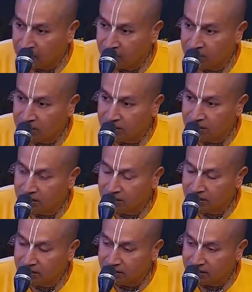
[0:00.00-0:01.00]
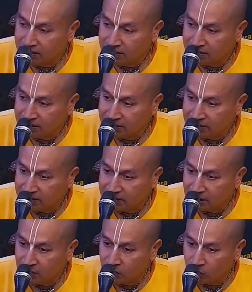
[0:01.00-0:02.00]
Because
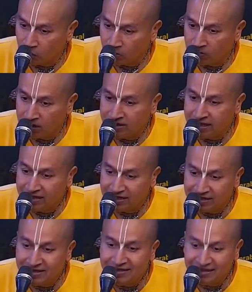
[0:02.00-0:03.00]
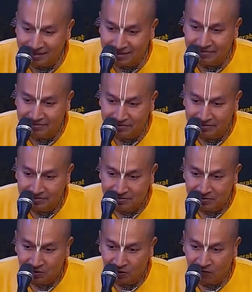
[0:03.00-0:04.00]
the normal tendency
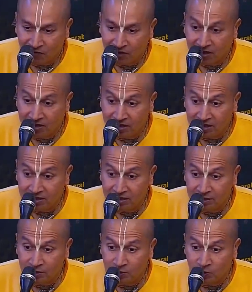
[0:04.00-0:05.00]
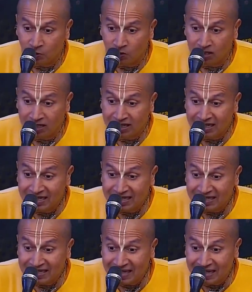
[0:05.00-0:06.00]
of a conditioned soul
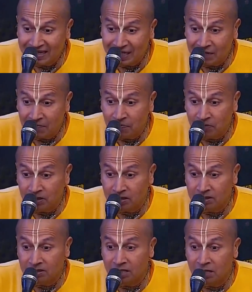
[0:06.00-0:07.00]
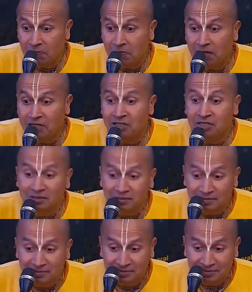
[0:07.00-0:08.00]
seeking personal
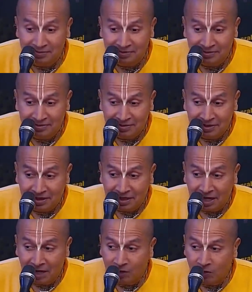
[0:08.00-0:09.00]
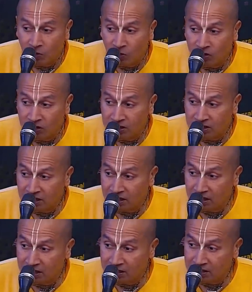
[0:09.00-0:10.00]
pleasure and
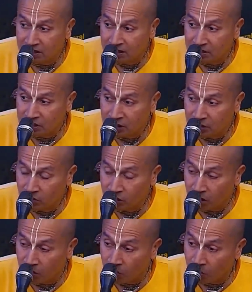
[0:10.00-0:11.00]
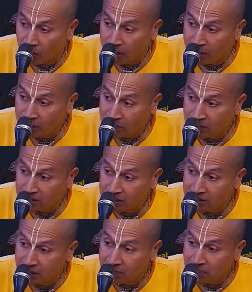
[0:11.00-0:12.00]
constantly searching to avoid
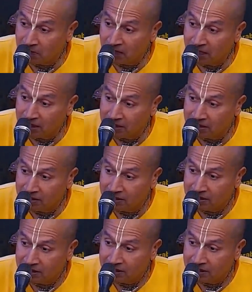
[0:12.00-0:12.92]
personal pain